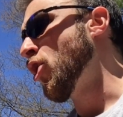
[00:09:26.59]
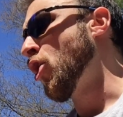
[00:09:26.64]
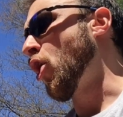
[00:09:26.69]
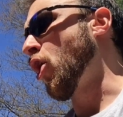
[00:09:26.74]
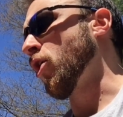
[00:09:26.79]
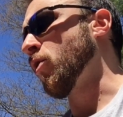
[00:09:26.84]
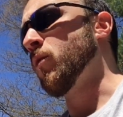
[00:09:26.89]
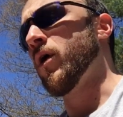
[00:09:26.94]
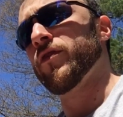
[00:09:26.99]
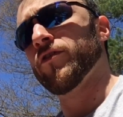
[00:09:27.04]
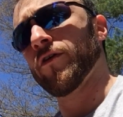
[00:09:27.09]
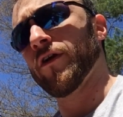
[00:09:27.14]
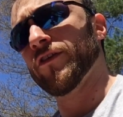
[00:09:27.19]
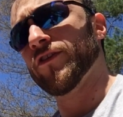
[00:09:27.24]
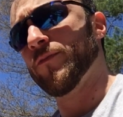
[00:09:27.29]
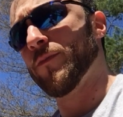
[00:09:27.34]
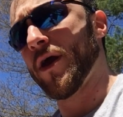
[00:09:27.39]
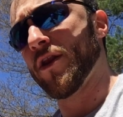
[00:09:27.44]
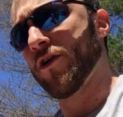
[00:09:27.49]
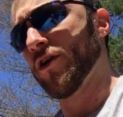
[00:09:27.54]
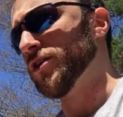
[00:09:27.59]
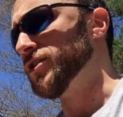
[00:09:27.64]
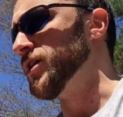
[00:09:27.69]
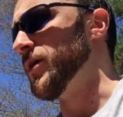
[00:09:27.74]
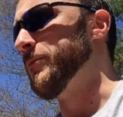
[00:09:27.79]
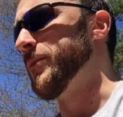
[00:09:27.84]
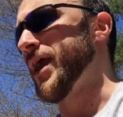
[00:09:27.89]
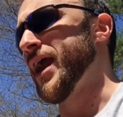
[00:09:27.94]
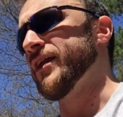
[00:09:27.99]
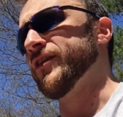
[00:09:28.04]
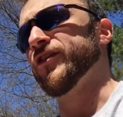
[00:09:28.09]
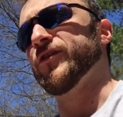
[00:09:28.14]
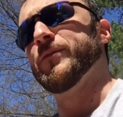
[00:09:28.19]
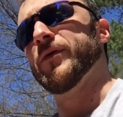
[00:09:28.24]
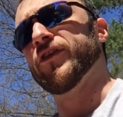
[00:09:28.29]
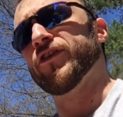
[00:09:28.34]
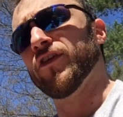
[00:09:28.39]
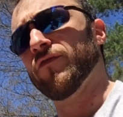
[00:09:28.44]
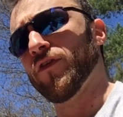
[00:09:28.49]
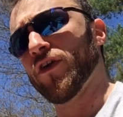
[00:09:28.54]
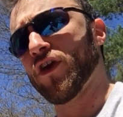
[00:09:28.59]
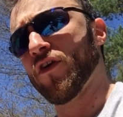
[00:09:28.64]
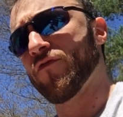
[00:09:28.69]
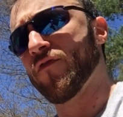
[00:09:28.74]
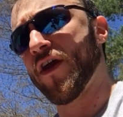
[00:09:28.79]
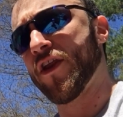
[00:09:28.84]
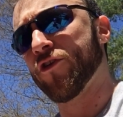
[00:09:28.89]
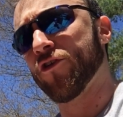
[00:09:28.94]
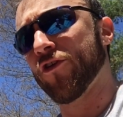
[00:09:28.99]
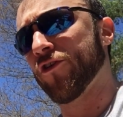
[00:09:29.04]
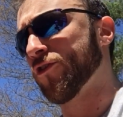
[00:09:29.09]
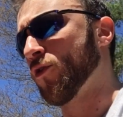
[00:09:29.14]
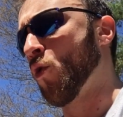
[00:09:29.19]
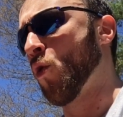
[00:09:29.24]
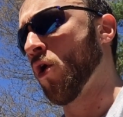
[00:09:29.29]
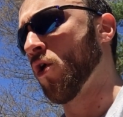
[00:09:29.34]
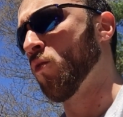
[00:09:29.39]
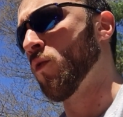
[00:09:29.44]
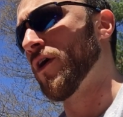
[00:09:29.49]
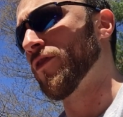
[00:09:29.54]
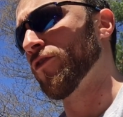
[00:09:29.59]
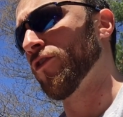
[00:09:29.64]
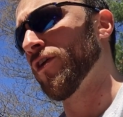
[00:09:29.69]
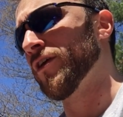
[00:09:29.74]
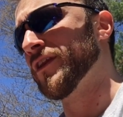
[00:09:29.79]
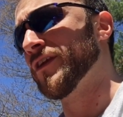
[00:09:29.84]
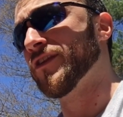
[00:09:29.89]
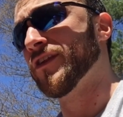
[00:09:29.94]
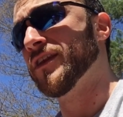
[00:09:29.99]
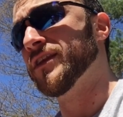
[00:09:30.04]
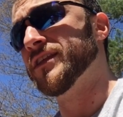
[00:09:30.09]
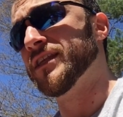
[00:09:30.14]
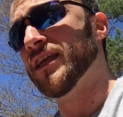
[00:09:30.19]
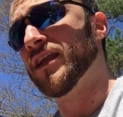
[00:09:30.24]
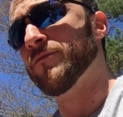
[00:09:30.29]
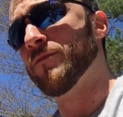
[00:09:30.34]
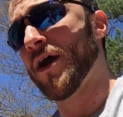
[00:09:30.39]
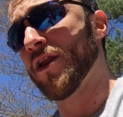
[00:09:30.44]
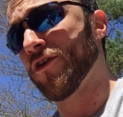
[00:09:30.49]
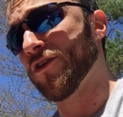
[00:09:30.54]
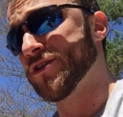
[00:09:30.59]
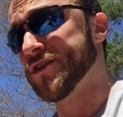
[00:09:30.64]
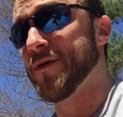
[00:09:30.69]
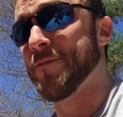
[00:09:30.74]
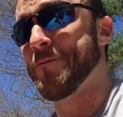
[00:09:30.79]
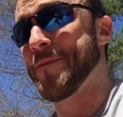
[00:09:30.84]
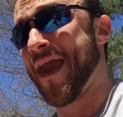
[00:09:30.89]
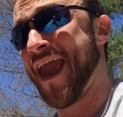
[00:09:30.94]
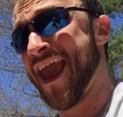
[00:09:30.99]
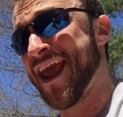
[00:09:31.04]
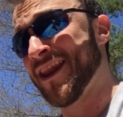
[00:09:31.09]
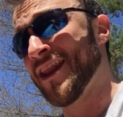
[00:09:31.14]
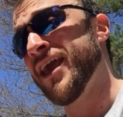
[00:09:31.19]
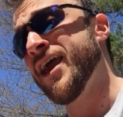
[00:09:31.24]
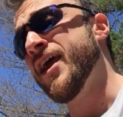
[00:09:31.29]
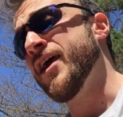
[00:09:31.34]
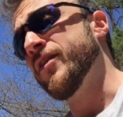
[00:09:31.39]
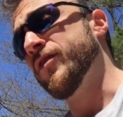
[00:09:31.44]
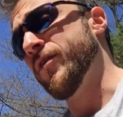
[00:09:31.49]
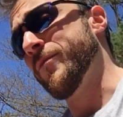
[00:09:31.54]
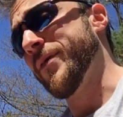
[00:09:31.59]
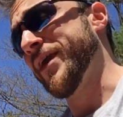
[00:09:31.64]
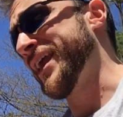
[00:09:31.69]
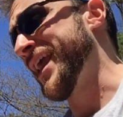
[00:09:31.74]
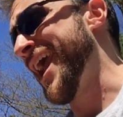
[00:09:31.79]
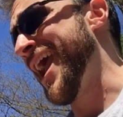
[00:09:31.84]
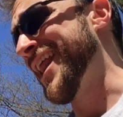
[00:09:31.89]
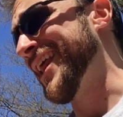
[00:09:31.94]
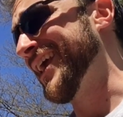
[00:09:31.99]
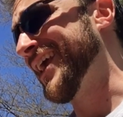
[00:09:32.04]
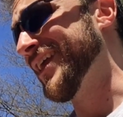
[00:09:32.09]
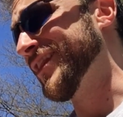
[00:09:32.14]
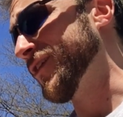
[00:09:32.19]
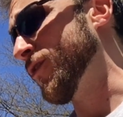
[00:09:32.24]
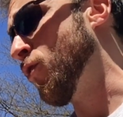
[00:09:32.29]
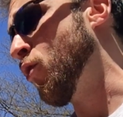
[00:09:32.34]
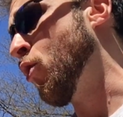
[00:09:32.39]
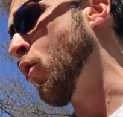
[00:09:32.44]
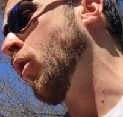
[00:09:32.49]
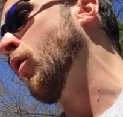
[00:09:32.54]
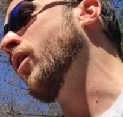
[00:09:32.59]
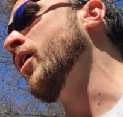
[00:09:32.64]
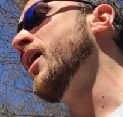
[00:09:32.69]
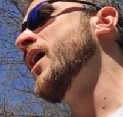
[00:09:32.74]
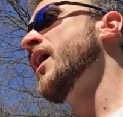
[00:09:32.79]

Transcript: or whether it's better to ban specific offenders, or whether it is indeed better to ban the mechanic as a whole.